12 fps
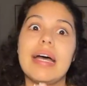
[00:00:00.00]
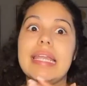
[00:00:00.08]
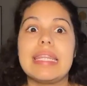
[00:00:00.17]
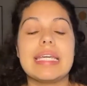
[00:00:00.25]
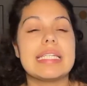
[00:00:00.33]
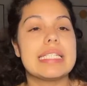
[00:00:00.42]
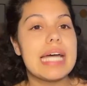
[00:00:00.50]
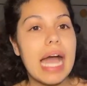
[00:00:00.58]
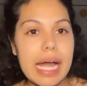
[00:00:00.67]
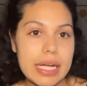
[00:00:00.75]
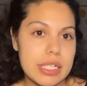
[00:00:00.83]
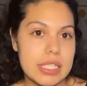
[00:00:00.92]
the
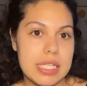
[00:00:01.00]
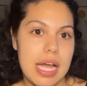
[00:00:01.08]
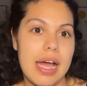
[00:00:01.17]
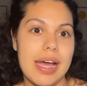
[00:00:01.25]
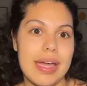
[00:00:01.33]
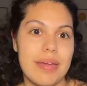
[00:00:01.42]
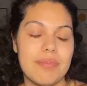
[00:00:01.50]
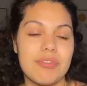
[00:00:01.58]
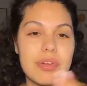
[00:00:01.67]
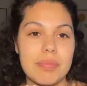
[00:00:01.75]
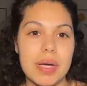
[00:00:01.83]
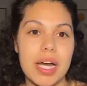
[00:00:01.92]
entire time from